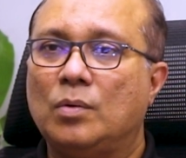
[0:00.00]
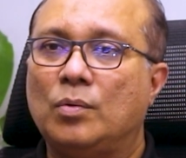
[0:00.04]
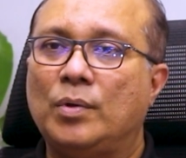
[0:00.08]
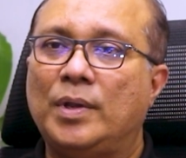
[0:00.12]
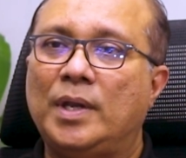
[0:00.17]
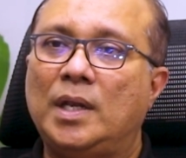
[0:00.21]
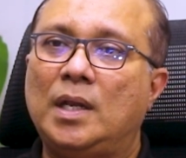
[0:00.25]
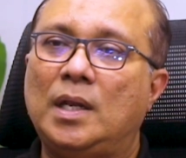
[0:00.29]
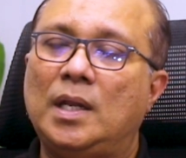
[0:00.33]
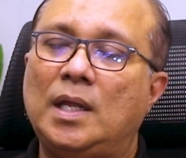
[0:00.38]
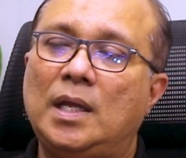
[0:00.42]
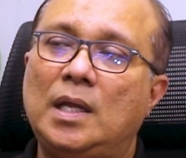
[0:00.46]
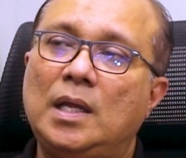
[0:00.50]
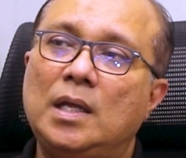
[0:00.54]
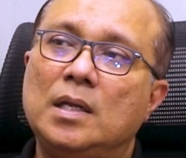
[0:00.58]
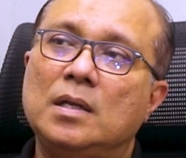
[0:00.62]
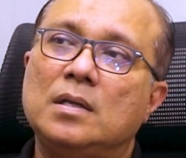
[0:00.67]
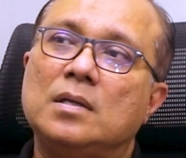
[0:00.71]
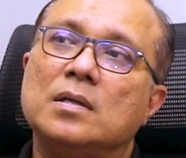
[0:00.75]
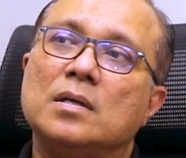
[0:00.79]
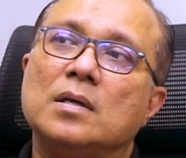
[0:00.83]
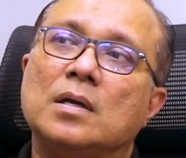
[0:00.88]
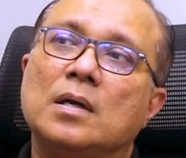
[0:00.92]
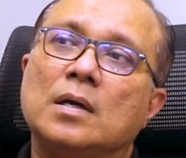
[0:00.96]
we need
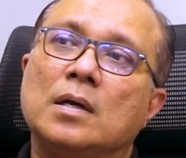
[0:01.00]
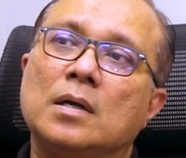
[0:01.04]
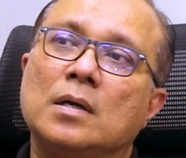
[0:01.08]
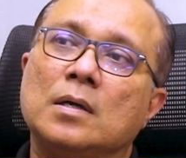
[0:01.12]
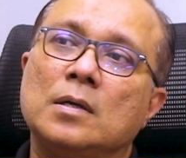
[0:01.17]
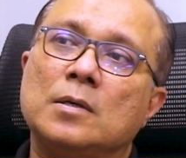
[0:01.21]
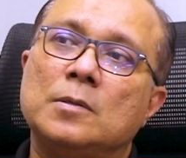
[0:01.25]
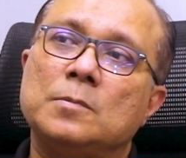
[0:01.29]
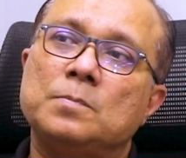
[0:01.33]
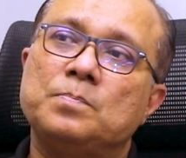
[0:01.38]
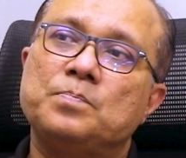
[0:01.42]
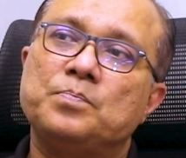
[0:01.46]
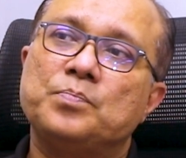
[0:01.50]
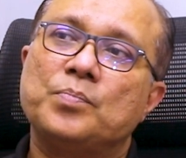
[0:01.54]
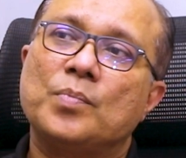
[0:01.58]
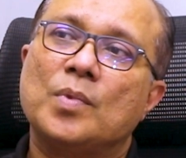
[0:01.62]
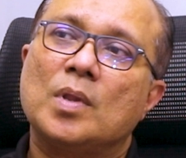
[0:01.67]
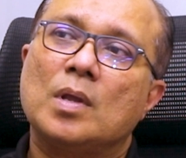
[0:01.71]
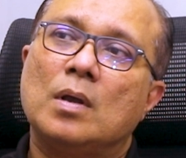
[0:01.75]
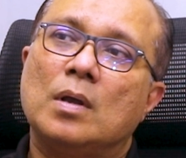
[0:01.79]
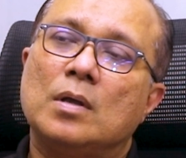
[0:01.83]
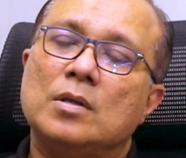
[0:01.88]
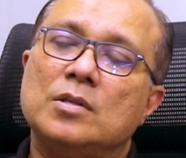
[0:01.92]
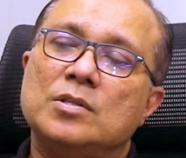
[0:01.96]

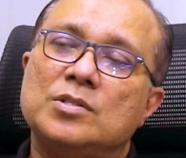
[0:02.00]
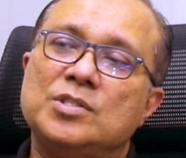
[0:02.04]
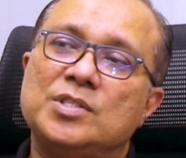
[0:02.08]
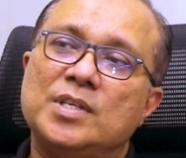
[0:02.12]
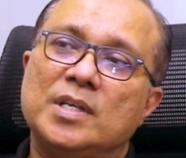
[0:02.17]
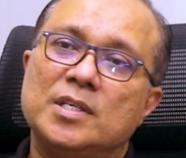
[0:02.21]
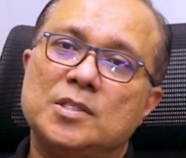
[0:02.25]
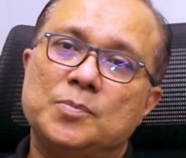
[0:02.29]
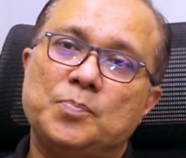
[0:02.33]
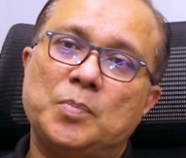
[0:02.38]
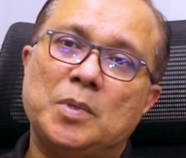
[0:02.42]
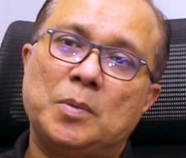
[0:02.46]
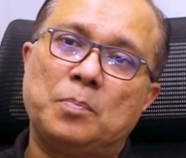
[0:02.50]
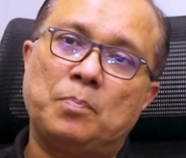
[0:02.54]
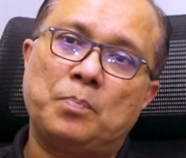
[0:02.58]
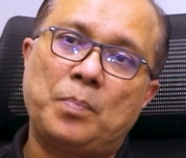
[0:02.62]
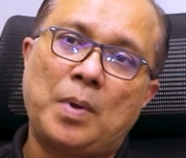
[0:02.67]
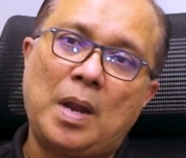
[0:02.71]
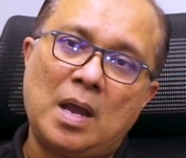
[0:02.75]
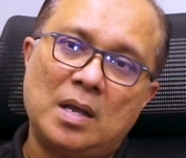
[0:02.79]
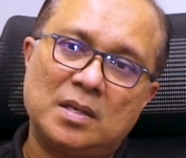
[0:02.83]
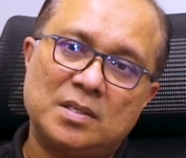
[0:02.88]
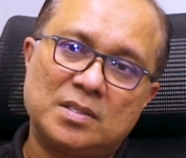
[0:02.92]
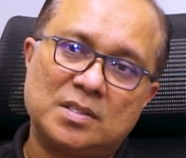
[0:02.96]
GSP
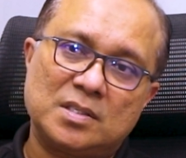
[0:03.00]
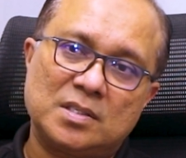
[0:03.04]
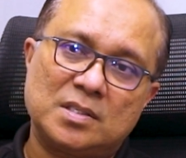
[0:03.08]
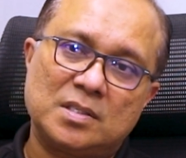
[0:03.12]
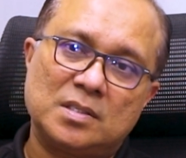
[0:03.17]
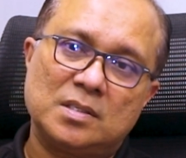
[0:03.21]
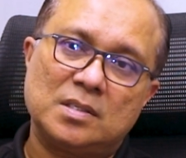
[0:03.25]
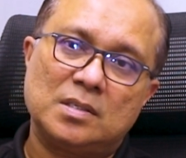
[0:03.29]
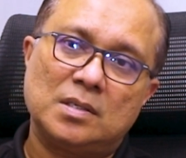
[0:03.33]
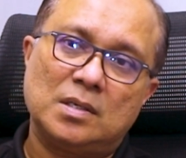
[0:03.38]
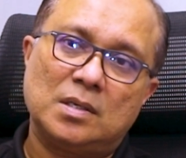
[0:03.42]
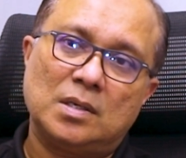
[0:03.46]
Plus